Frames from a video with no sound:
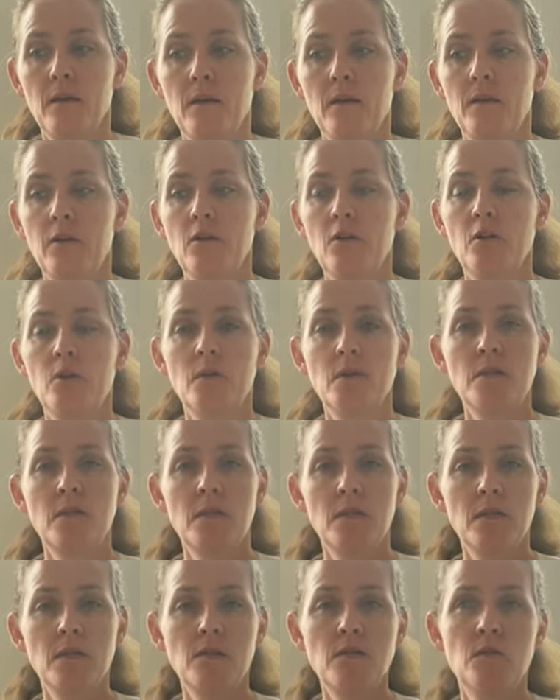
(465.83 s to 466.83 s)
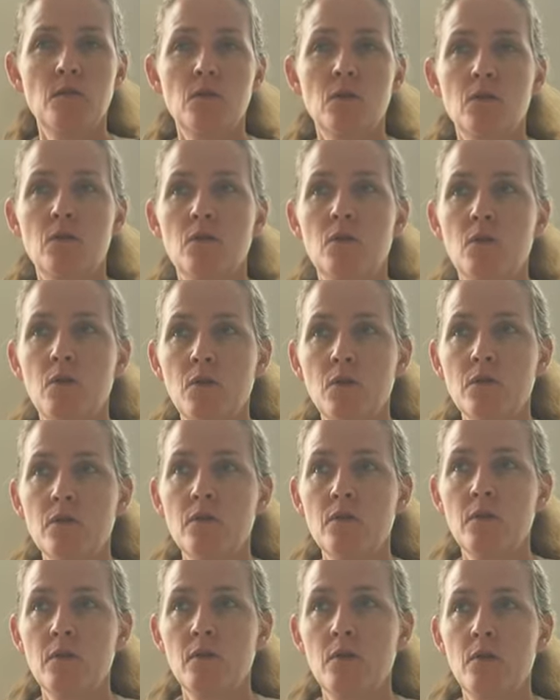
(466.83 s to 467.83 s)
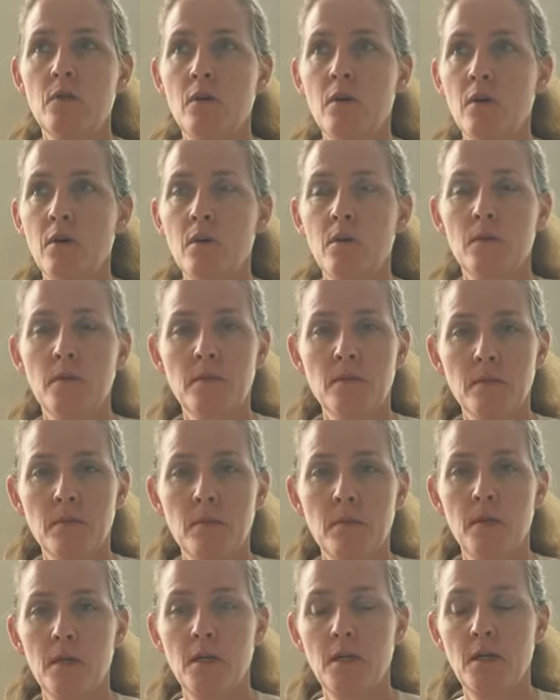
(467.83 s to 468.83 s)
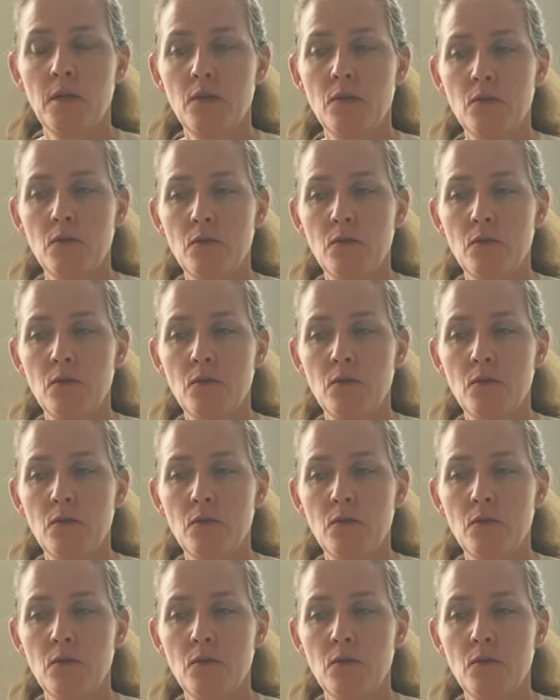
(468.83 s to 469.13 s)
you know, it's easier the closer that you are with somebody